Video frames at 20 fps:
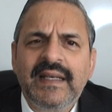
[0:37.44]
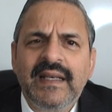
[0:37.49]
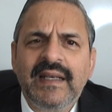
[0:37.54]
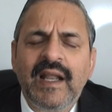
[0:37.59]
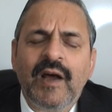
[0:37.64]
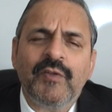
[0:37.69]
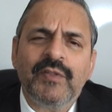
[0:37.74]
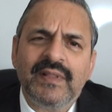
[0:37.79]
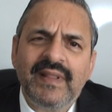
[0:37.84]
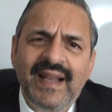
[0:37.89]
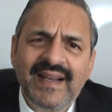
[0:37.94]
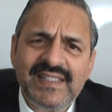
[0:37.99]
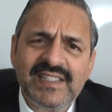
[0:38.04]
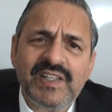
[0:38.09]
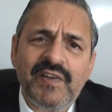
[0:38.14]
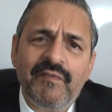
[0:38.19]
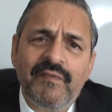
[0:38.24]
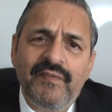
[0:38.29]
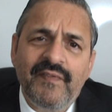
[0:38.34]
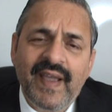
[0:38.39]
Now,
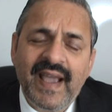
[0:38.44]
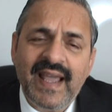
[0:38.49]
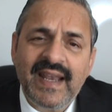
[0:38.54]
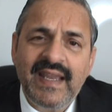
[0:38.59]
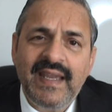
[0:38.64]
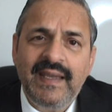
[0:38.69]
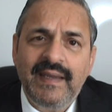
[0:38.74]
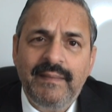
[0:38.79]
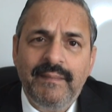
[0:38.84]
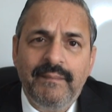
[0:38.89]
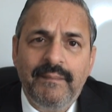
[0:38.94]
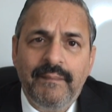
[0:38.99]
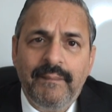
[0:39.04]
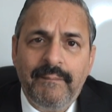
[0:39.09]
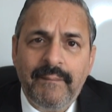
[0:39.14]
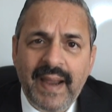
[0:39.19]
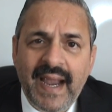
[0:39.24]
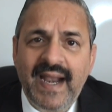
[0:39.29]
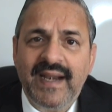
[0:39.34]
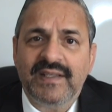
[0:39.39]
that's a very
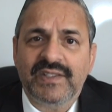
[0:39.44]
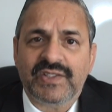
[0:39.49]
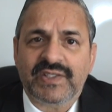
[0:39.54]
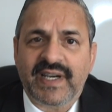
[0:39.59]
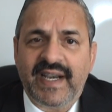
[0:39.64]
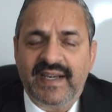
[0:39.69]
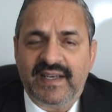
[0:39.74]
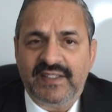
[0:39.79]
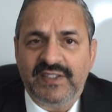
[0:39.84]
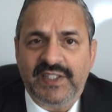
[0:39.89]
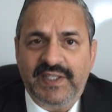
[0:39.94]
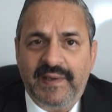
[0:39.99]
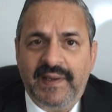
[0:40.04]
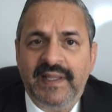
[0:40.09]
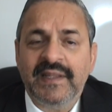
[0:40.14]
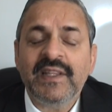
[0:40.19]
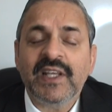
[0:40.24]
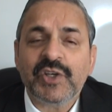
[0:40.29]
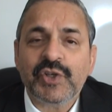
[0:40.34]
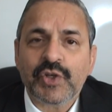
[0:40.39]
bad strategy.
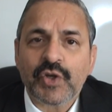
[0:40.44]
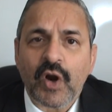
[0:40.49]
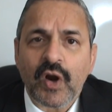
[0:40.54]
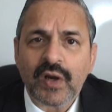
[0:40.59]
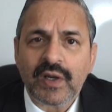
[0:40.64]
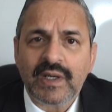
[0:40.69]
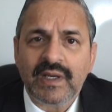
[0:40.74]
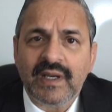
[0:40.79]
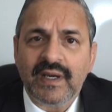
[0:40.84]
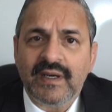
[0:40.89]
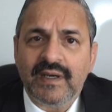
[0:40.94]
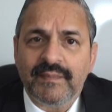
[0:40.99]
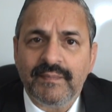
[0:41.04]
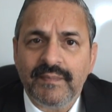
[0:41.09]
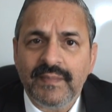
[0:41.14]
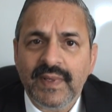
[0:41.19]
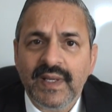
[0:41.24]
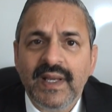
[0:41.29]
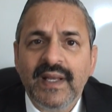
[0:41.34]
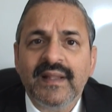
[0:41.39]
In the short
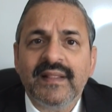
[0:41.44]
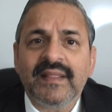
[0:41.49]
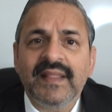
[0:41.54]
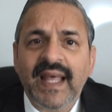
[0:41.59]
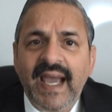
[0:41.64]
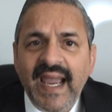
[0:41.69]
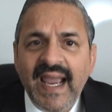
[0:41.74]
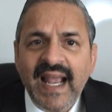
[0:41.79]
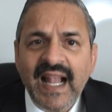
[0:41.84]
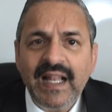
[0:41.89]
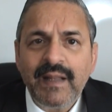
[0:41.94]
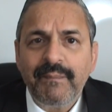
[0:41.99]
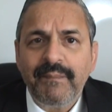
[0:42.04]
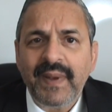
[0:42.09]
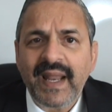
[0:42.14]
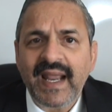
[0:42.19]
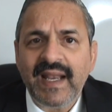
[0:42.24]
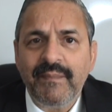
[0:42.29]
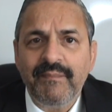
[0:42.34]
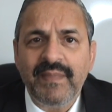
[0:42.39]
term, the health
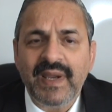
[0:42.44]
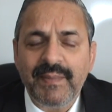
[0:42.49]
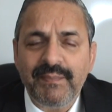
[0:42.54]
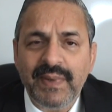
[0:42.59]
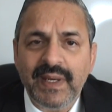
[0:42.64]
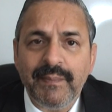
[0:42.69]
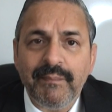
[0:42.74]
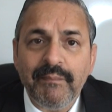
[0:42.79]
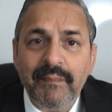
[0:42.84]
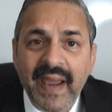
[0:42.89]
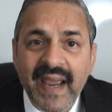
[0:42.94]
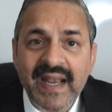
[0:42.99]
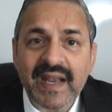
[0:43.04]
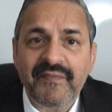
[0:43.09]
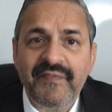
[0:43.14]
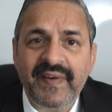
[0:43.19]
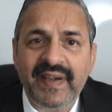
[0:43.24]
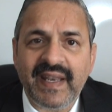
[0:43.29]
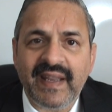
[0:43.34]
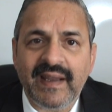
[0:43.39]
plan may be
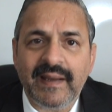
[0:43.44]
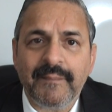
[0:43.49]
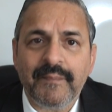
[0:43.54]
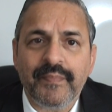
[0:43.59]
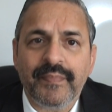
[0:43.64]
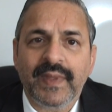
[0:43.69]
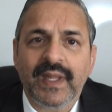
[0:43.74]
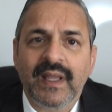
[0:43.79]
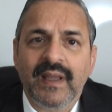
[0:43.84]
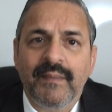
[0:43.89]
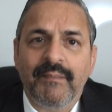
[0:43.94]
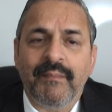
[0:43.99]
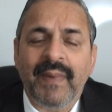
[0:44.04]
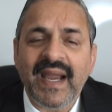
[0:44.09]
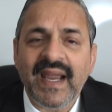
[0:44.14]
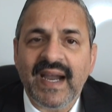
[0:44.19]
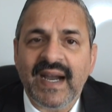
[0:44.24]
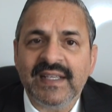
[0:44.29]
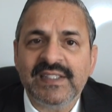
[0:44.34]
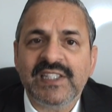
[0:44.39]
benefiting
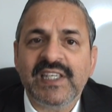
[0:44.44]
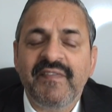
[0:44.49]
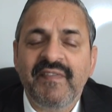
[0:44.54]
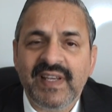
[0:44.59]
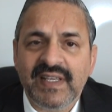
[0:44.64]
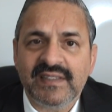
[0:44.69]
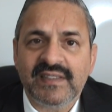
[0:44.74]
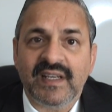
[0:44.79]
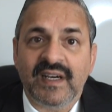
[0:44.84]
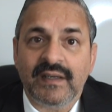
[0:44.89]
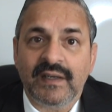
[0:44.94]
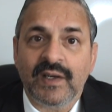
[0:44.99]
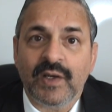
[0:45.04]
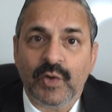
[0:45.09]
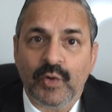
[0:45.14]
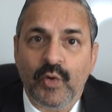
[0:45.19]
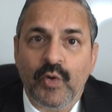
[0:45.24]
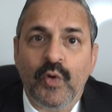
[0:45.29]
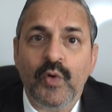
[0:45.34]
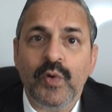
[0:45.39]
by achieving
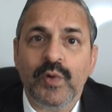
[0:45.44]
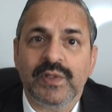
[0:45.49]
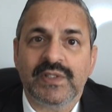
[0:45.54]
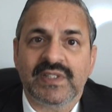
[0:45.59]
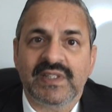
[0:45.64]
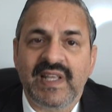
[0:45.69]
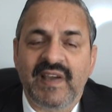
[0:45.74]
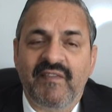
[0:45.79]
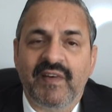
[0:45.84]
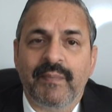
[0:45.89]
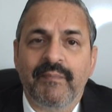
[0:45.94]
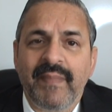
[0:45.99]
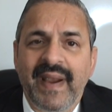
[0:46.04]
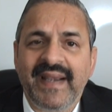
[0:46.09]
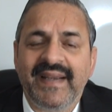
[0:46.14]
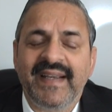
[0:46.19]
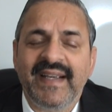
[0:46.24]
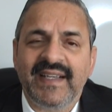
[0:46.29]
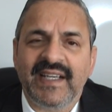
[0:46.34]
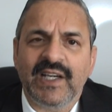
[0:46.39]
certain goals they were
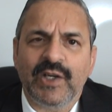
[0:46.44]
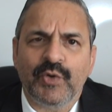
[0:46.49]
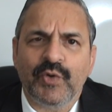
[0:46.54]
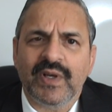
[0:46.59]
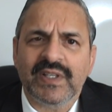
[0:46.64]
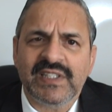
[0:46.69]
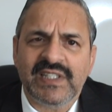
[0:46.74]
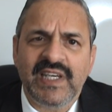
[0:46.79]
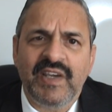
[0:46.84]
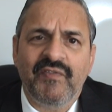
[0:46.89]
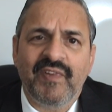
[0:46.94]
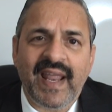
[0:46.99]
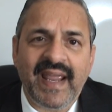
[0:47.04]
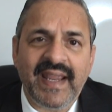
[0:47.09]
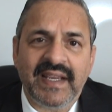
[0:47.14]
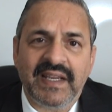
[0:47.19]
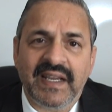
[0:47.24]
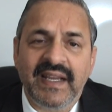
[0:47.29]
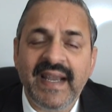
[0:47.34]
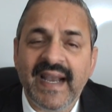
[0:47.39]
mandated to achieve,
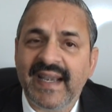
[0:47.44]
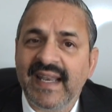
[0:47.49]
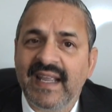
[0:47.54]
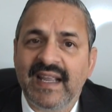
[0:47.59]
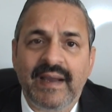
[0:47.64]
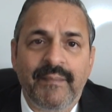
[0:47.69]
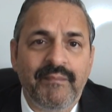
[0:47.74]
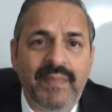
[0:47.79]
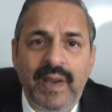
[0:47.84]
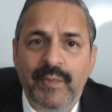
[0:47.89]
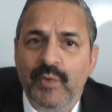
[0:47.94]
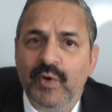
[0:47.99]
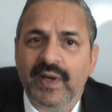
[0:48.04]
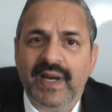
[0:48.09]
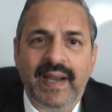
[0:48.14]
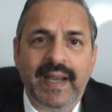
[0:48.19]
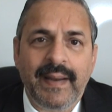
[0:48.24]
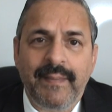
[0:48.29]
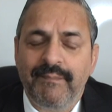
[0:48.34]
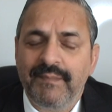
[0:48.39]
like getting a
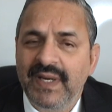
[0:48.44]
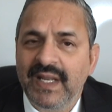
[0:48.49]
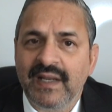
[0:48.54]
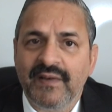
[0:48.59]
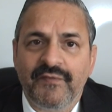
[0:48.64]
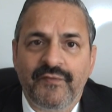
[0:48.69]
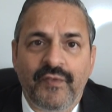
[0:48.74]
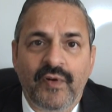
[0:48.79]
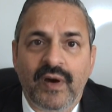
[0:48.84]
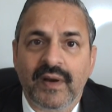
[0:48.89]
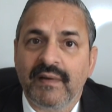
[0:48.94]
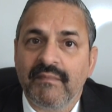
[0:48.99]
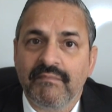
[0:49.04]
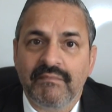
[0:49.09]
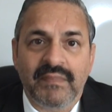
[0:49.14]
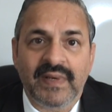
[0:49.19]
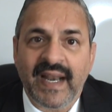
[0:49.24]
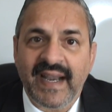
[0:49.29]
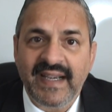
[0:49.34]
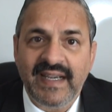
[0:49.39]
mammogram done for
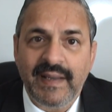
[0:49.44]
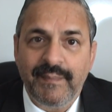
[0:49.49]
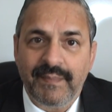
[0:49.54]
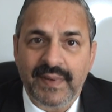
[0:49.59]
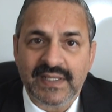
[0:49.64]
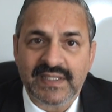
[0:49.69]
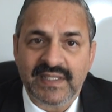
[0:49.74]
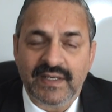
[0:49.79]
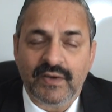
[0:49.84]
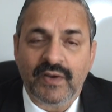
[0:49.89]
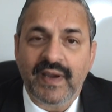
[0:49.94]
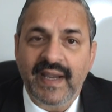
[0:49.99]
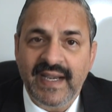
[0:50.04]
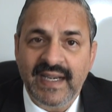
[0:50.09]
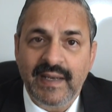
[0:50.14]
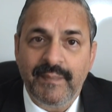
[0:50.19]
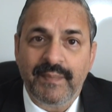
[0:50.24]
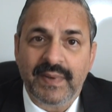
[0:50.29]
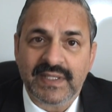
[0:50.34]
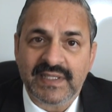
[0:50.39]
90% or
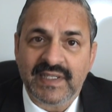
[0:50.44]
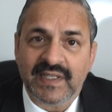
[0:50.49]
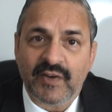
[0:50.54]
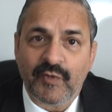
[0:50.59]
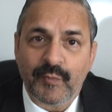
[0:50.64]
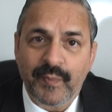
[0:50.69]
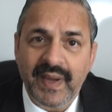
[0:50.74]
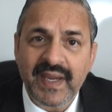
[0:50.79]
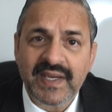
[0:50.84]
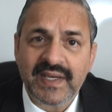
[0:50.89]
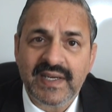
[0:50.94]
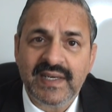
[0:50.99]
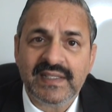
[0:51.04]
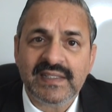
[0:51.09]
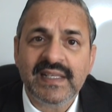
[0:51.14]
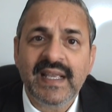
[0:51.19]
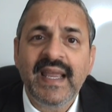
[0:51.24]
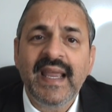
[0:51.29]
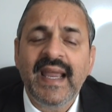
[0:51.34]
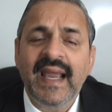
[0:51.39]
80% of
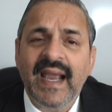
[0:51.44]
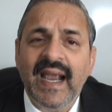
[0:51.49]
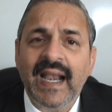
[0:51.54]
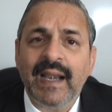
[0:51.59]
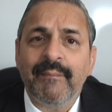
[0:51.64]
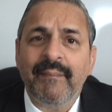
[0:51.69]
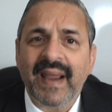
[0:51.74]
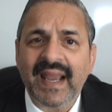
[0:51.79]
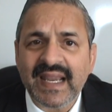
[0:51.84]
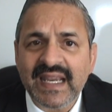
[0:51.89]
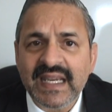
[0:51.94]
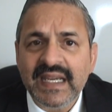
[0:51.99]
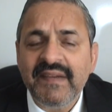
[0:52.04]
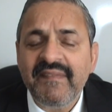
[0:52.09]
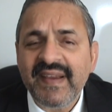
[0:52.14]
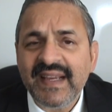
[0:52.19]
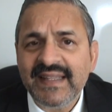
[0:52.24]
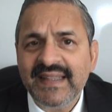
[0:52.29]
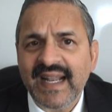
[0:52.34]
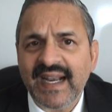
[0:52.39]
patients, and by
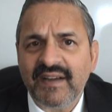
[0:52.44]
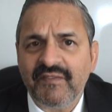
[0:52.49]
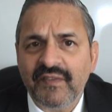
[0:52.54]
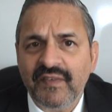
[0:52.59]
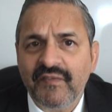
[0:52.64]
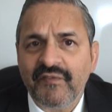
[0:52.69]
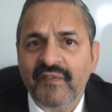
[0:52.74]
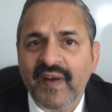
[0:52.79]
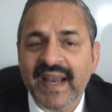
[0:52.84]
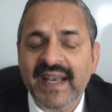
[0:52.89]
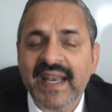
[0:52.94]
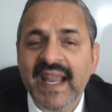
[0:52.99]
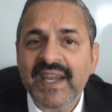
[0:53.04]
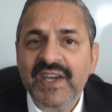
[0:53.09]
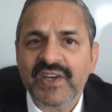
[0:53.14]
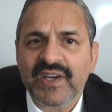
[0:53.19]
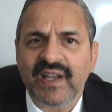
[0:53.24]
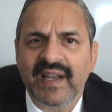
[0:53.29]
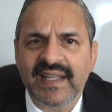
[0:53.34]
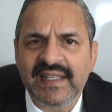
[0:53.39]
giving that
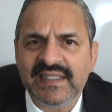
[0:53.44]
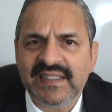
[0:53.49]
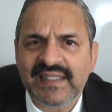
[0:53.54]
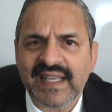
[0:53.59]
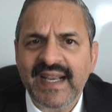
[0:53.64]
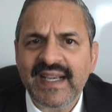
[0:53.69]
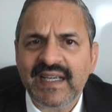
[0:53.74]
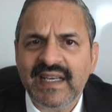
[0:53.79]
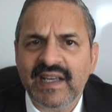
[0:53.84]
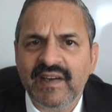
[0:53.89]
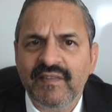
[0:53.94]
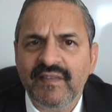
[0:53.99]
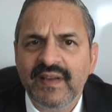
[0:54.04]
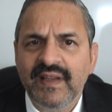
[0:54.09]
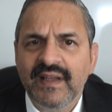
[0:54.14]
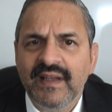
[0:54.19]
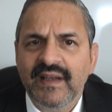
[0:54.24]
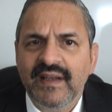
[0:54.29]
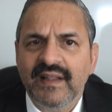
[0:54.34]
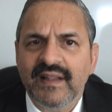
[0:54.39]
financial incentive,
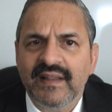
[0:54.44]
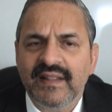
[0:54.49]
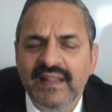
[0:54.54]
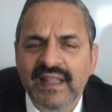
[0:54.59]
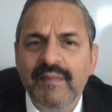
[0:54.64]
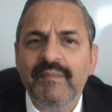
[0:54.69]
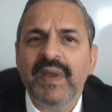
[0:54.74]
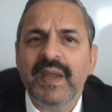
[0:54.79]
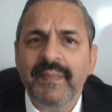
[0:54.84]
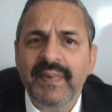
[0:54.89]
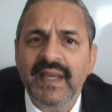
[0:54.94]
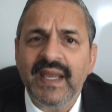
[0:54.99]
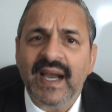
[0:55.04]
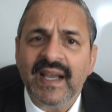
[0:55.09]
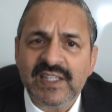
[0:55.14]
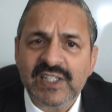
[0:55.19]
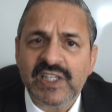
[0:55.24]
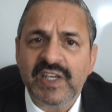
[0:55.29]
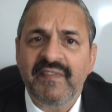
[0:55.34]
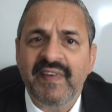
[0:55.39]
they may be
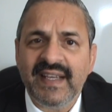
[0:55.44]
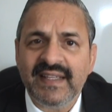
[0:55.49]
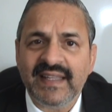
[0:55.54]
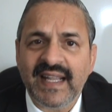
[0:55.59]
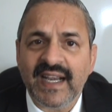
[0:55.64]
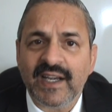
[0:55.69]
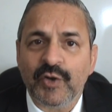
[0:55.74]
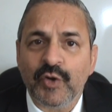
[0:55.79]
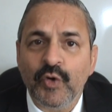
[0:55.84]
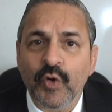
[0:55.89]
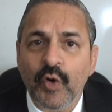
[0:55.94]
achieving that